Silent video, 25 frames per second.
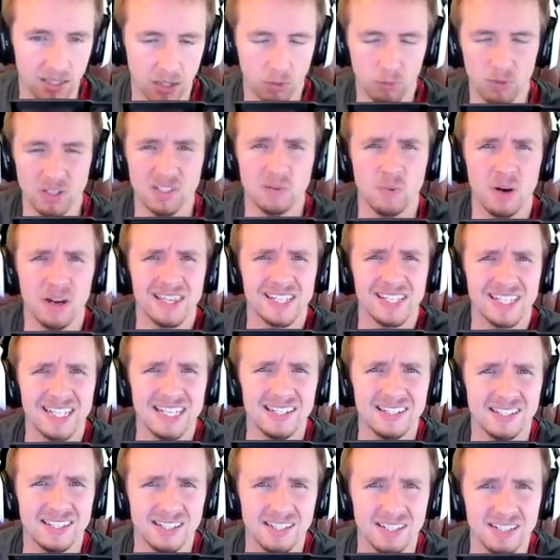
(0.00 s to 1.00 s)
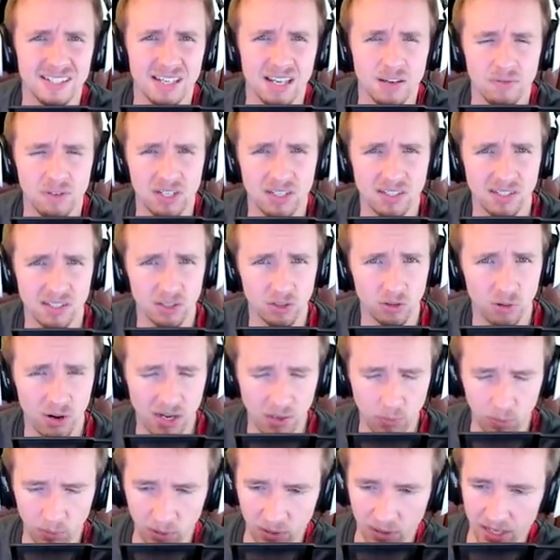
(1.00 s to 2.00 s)
The reason why the T67 is
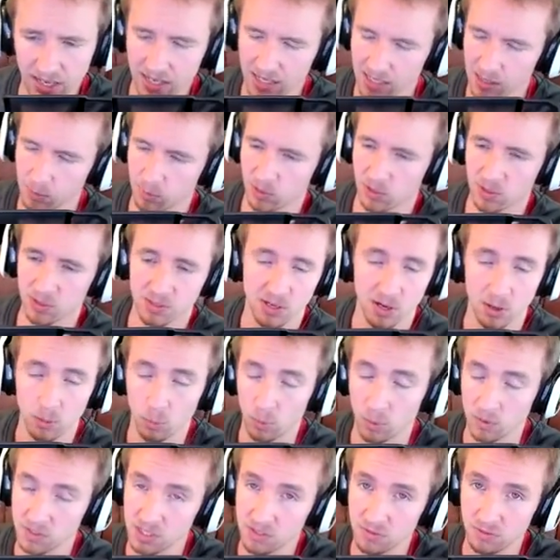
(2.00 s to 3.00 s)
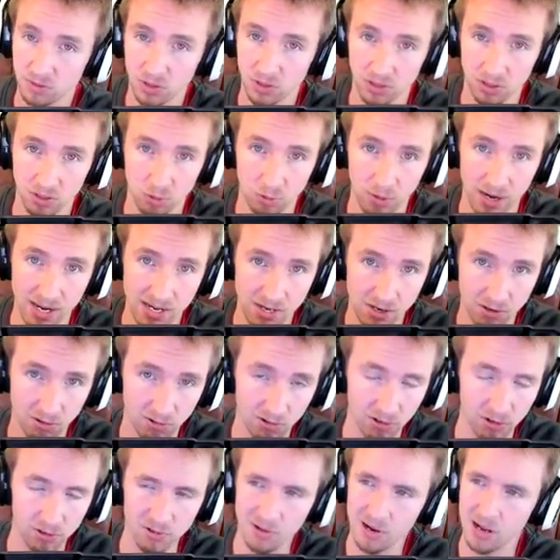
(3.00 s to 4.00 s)
incredible is because once you've got a great
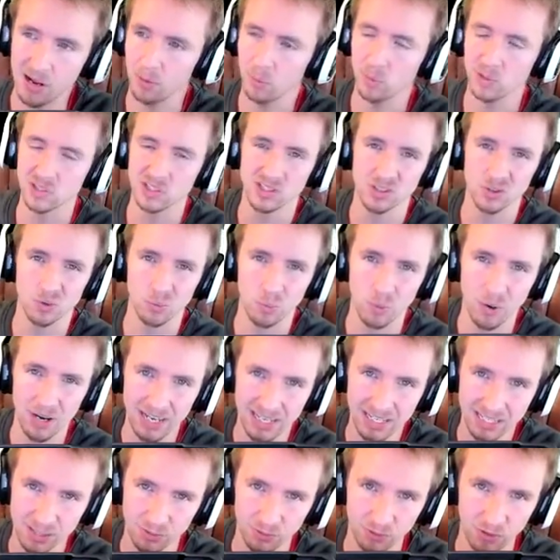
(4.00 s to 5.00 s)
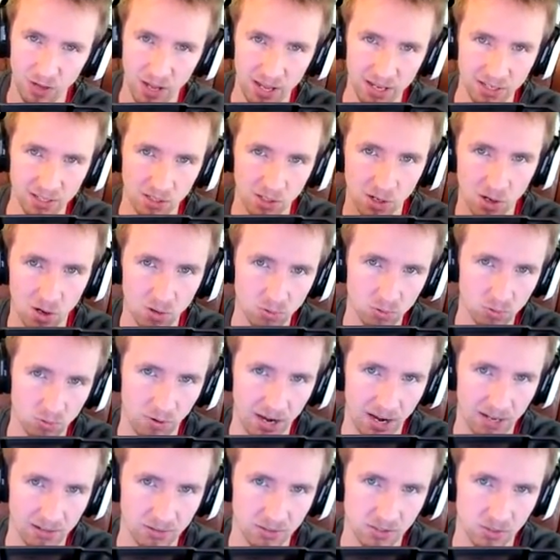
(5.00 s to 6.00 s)
crew, once you're willing to fire gold
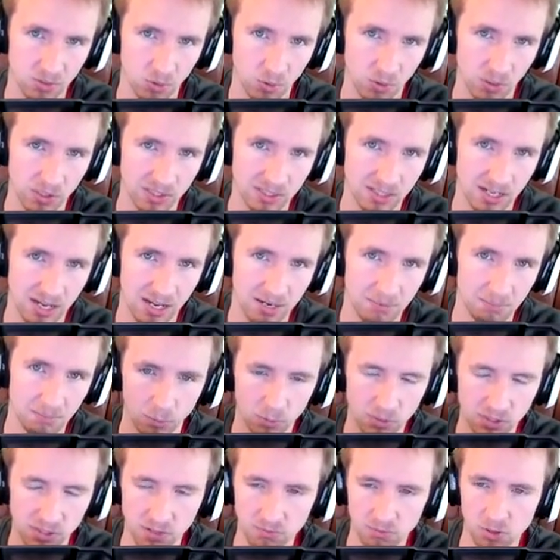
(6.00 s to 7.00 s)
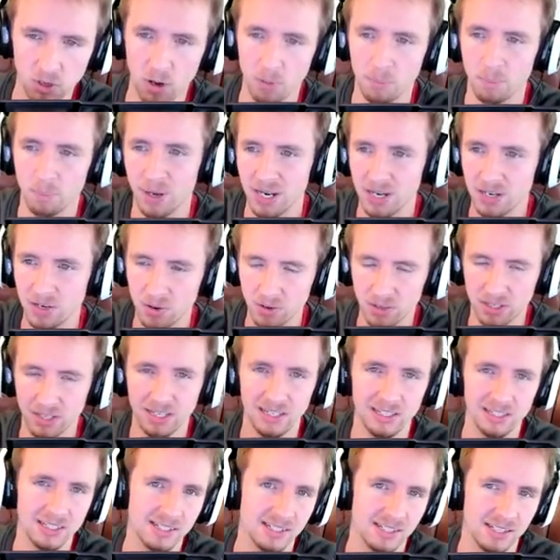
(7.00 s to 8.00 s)
rounds all the time, once you've got
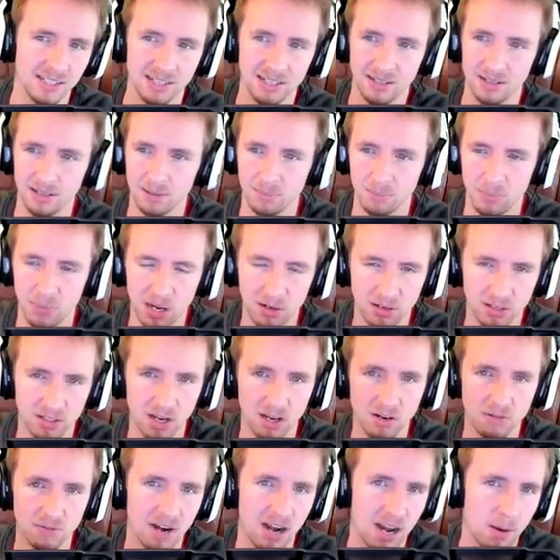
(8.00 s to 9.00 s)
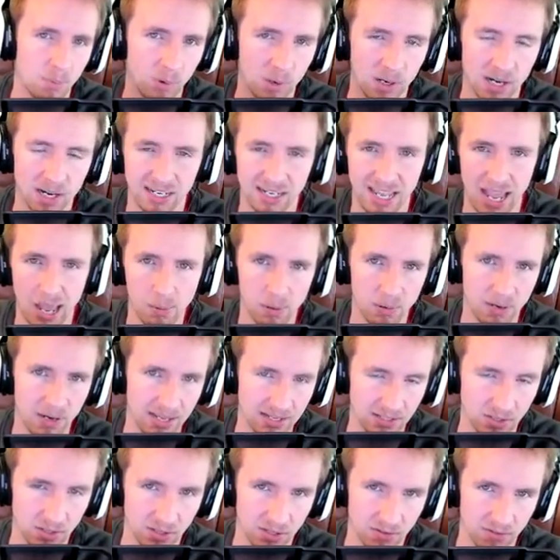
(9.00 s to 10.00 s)
binoculars and a, a gun rammer and a
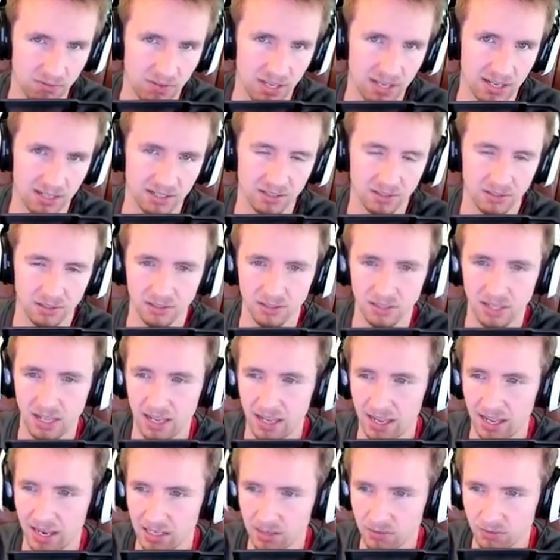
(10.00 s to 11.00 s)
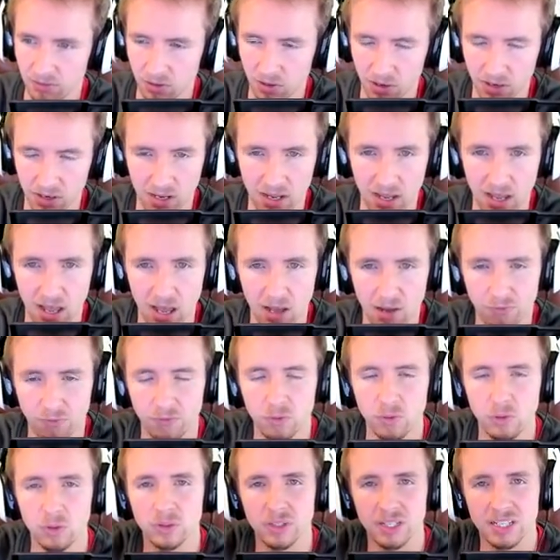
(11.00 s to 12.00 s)
camonet on the vehicle, and you've got a, a
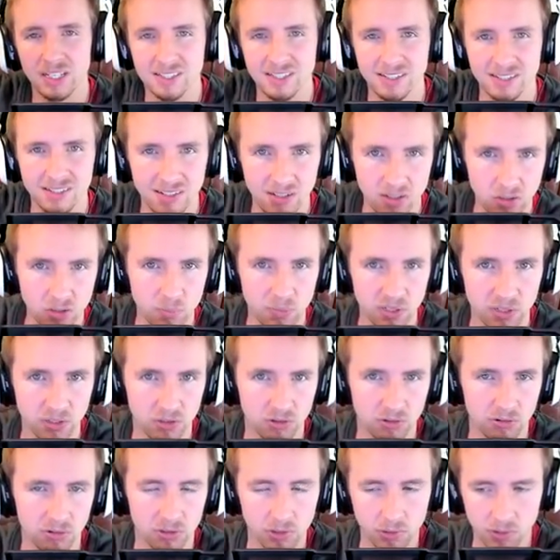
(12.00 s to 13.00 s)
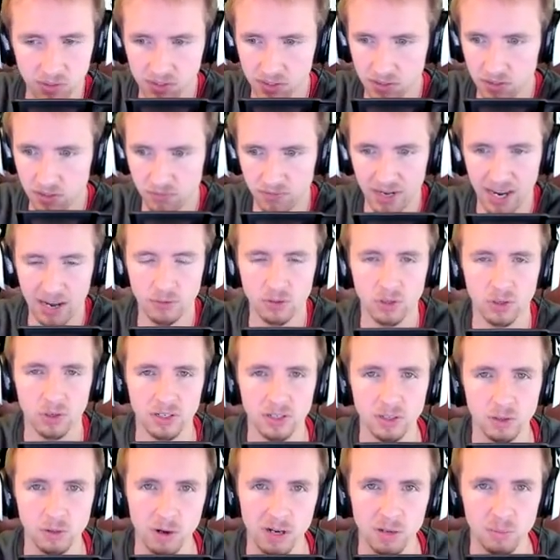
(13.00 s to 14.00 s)
full concealment crew, so you've now got
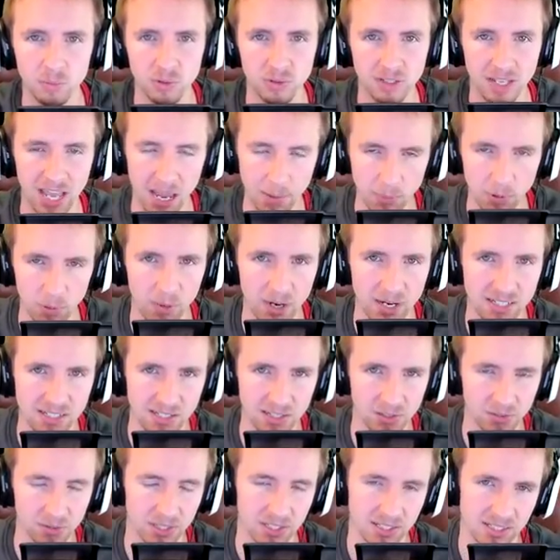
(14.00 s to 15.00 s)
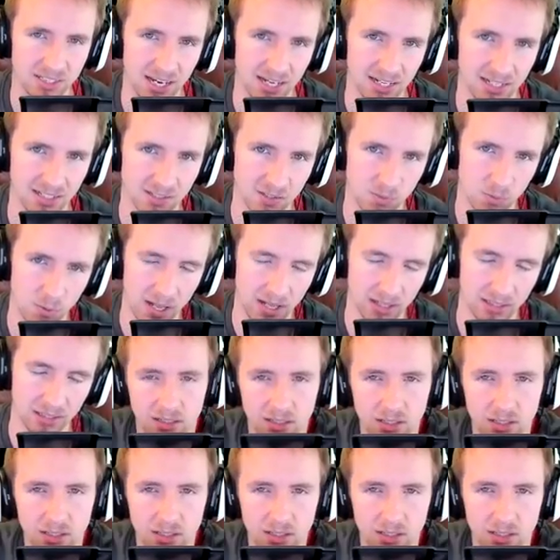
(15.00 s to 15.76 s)
incredible camera rating on the tank as well.